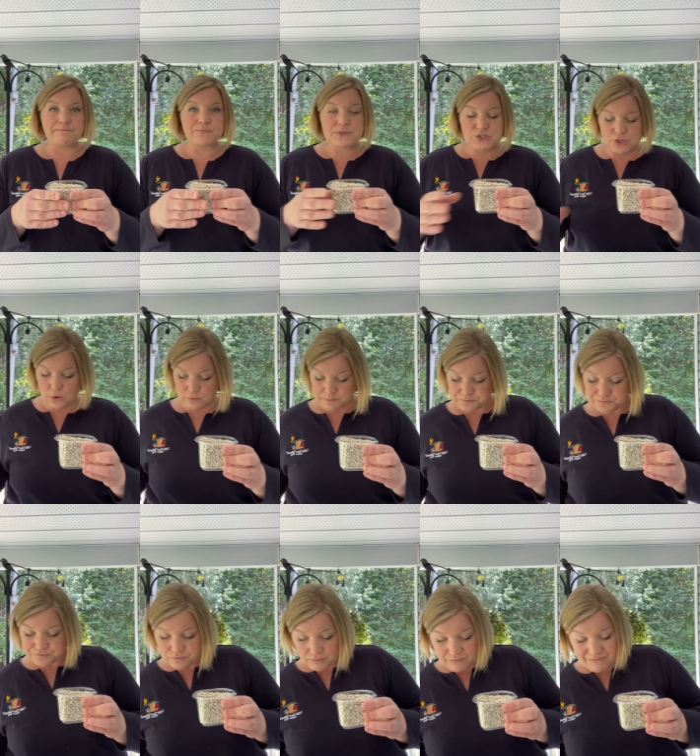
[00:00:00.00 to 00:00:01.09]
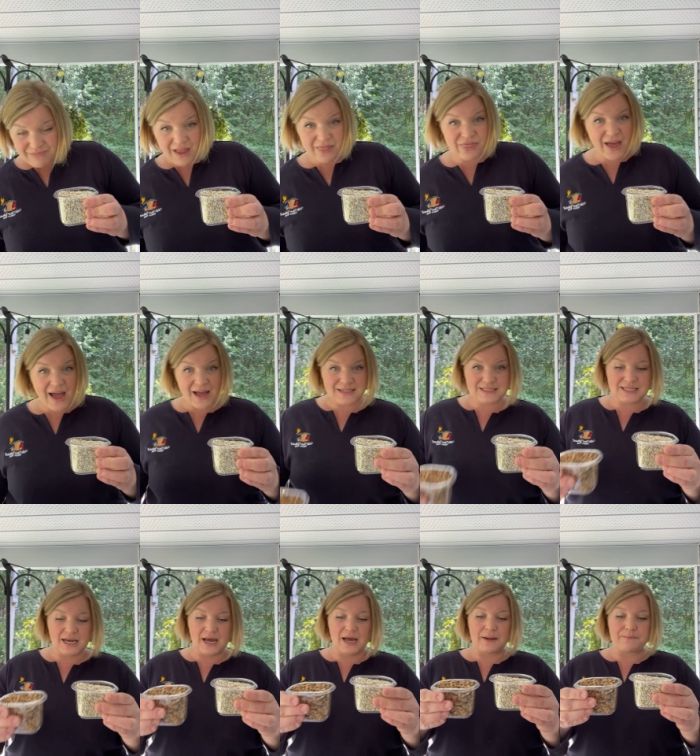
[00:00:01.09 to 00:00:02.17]
So that's
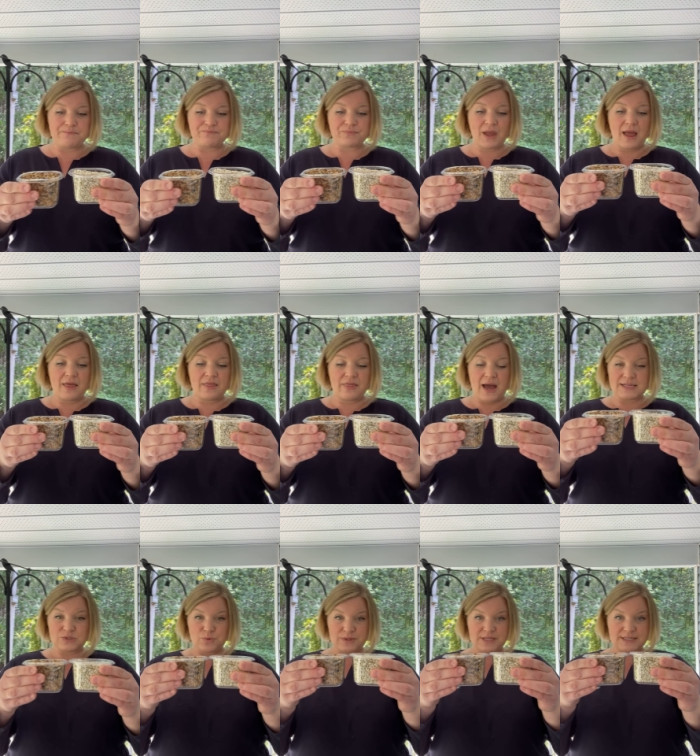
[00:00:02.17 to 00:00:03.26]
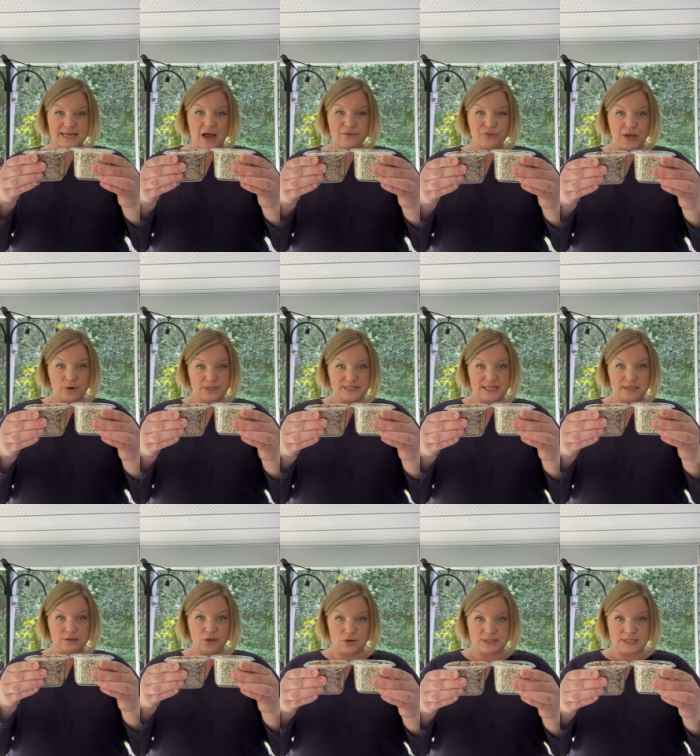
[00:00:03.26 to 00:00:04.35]
what the safflower seed
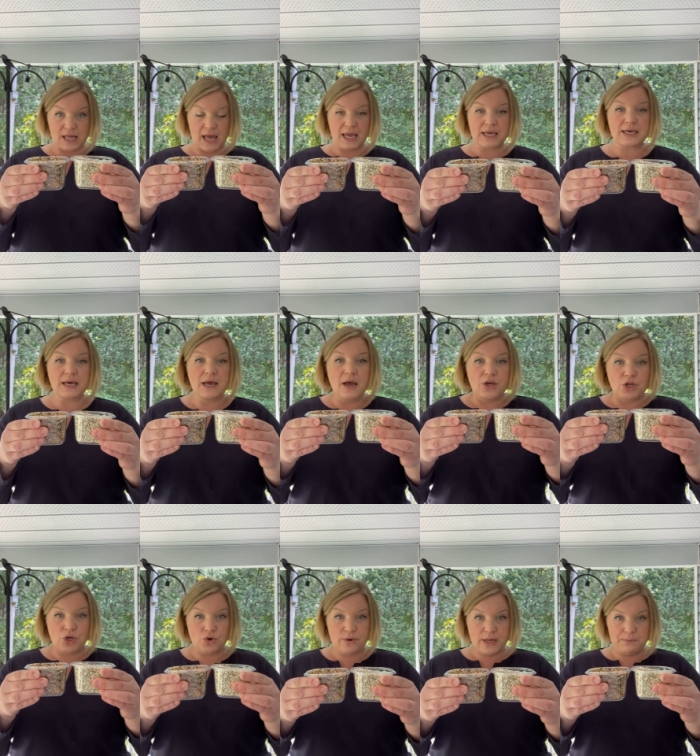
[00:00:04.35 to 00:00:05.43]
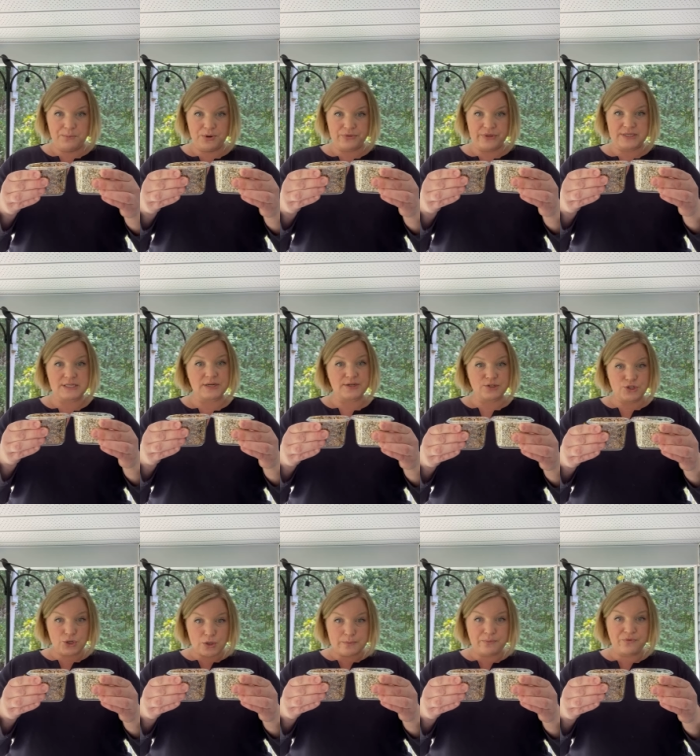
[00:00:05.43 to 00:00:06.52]
looks like. You can put this in a
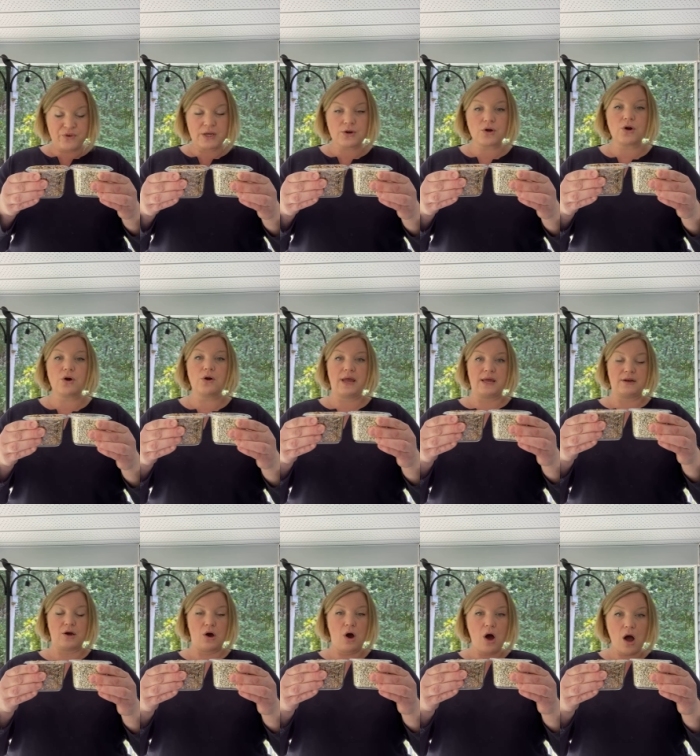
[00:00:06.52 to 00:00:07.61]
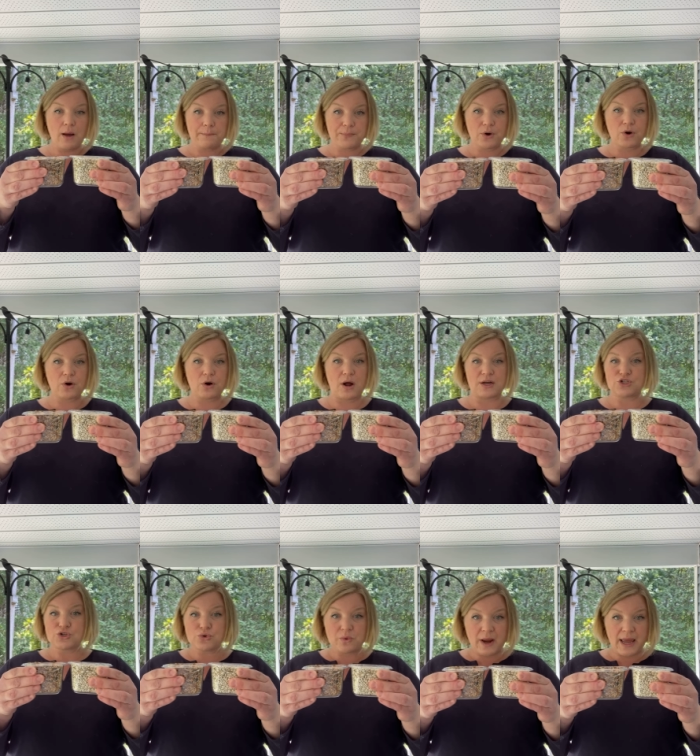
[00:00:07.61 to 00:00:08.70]
tube feeder, in a hopper, a
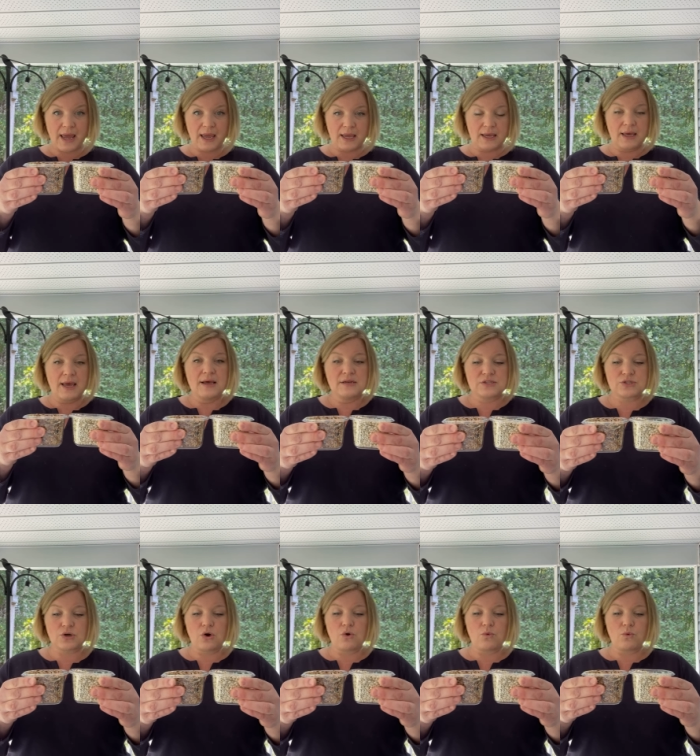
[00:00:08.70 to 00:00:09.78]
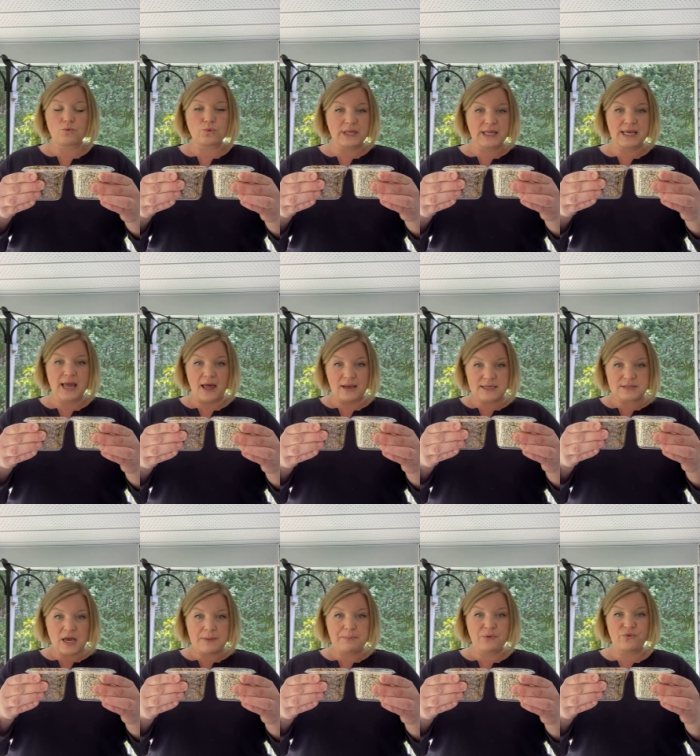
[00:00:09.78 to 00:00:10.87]
tray. So really any
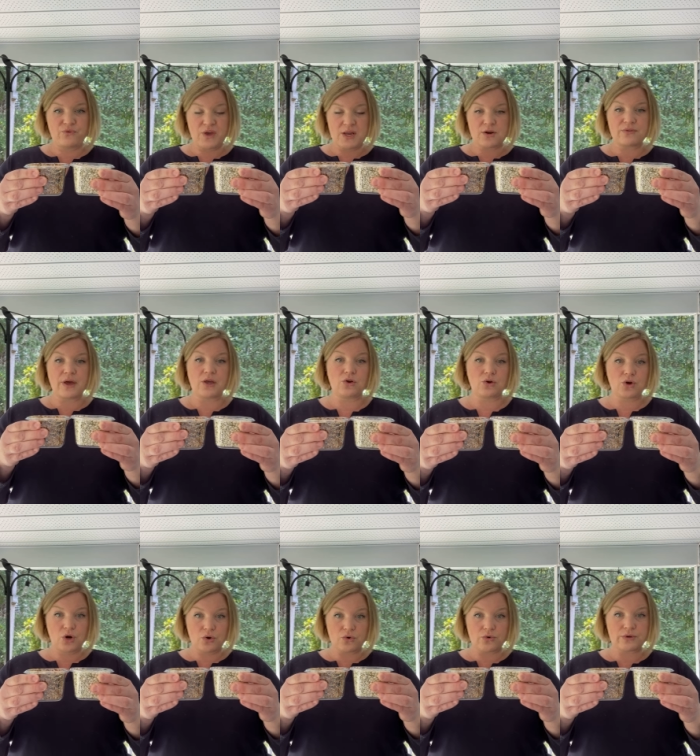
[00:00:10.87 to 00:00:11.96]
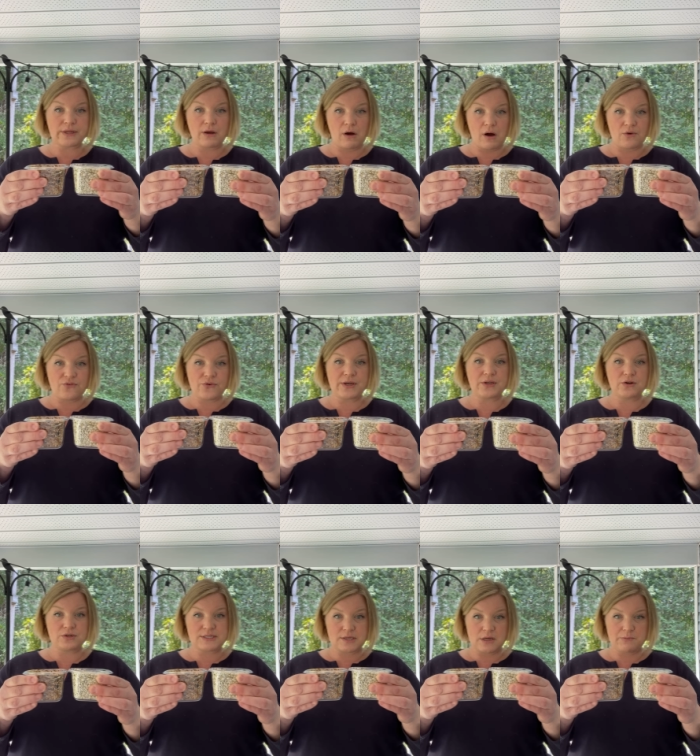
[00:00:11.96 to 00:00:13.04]
type of feeder that you're currently offering your
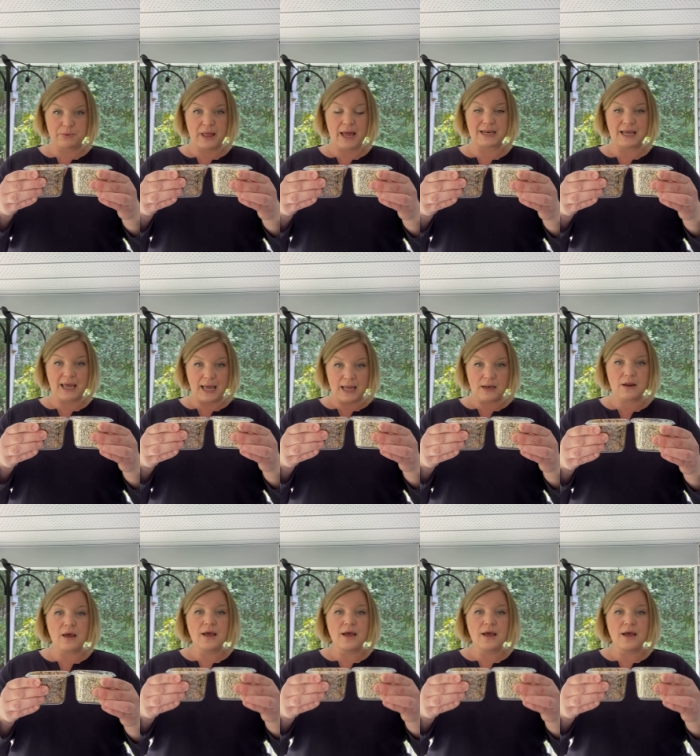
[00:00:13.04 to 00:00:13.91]
seed blend in,